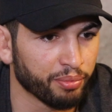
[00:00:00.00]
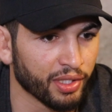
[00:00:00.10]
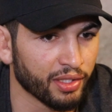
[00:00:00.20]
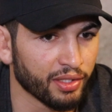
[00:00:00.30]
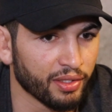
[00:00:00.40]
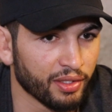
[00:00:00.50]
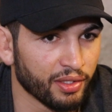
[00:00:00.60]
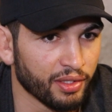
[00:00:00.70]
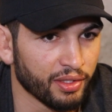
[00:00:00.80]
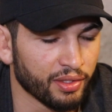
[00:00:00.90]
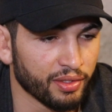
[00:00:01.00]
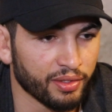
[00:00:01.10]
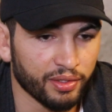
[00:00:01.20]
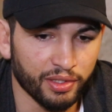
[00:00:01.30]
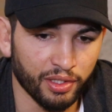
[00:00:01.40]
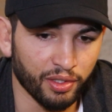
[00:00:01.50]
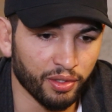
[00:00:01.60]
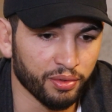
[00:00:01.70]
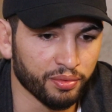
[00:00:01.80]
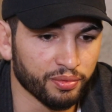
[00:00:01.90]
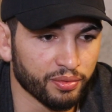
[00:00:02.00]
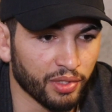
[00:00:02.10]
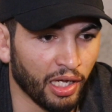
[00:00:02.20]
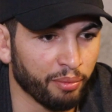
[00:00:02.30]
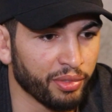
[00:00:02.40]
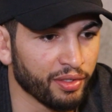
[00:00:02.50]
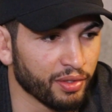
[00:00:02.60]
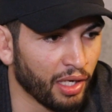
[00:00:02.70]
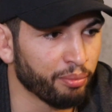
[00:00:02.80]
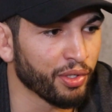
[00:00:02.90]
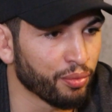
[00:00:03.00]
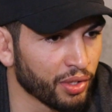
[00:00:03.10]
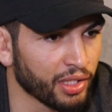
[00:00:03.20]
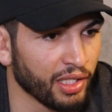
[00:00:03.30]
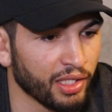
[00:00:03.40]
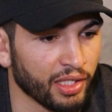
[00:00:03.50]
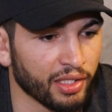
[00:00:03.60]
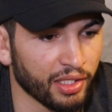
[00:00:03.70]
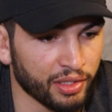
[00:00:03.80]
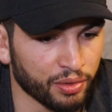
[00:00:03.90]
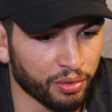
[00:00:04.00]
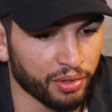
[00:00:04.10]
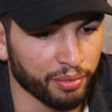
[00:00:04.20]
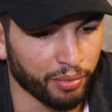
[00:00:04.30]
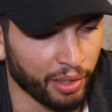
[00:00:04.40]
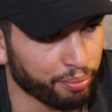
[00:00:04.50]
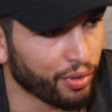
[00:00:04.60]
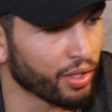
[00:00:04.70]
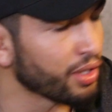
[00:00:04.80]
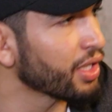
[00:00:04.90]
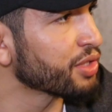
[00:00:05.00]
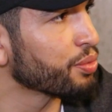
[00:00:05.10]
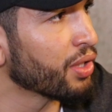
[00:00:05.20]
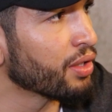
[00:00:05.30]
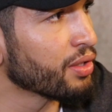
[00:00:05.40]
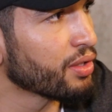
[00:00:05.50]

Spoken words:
but you know, I've been working and doing my part as well.